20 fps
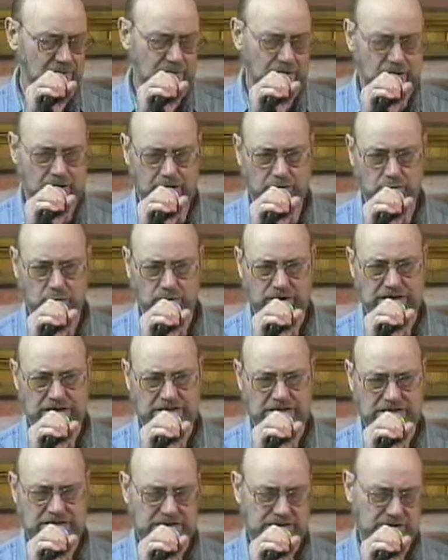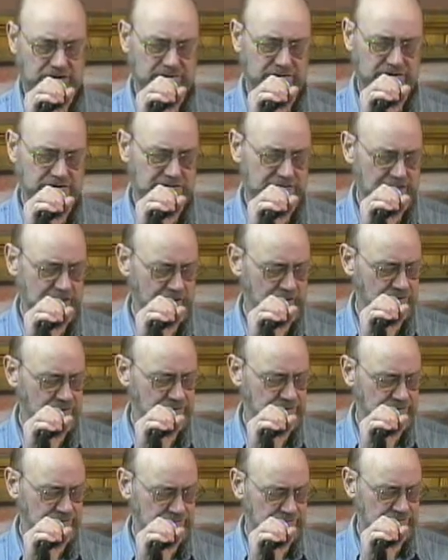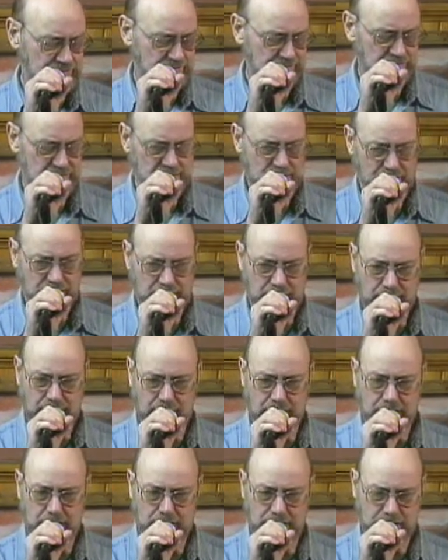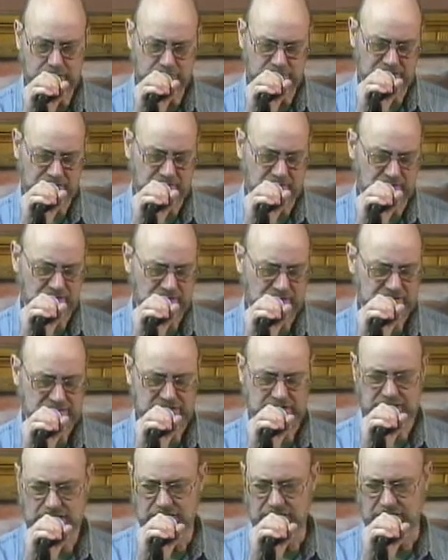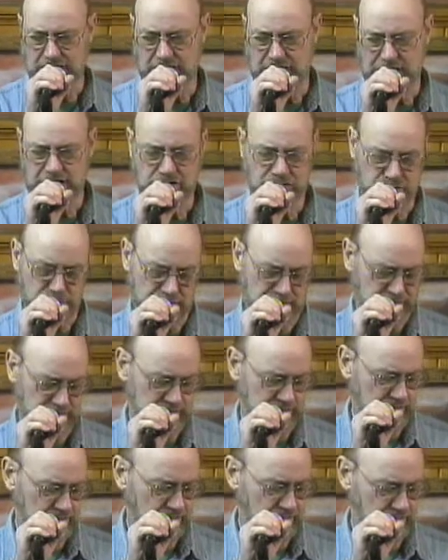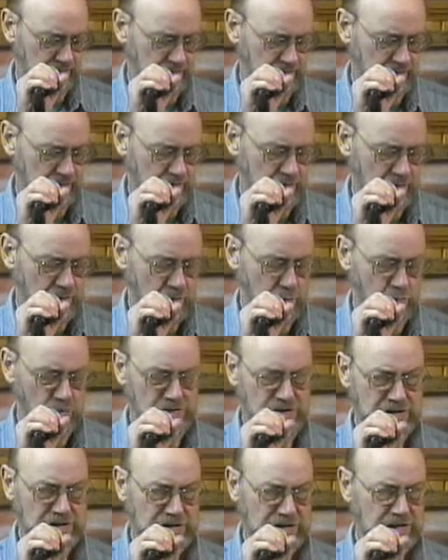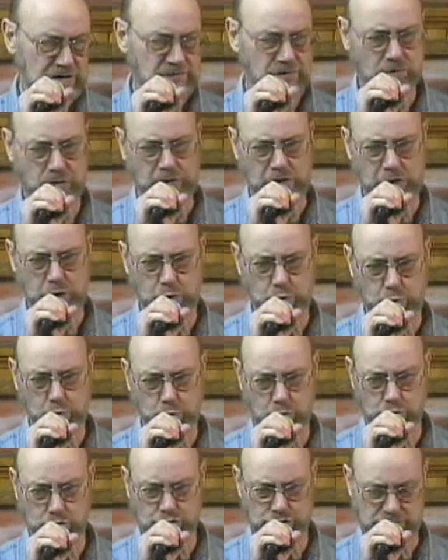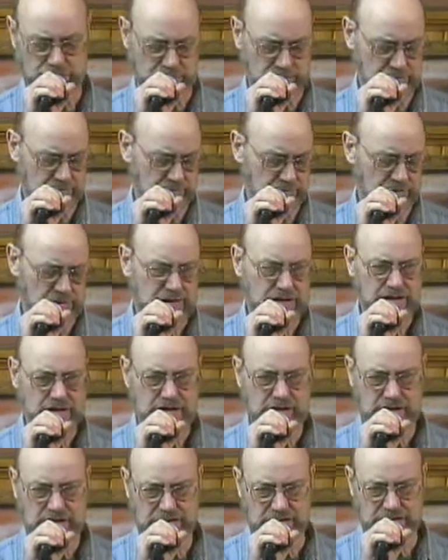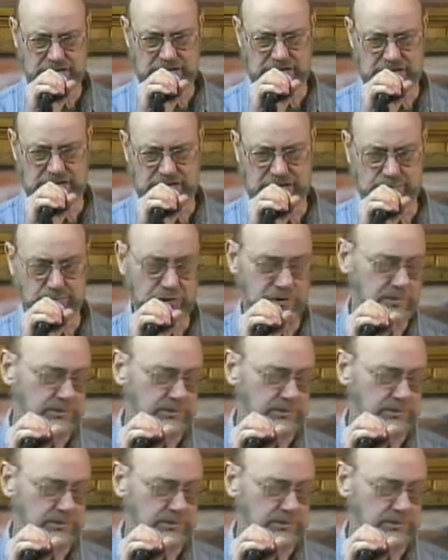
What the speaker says: a great deal of intelligence can be invested in ignorance when the need for illusion is deep.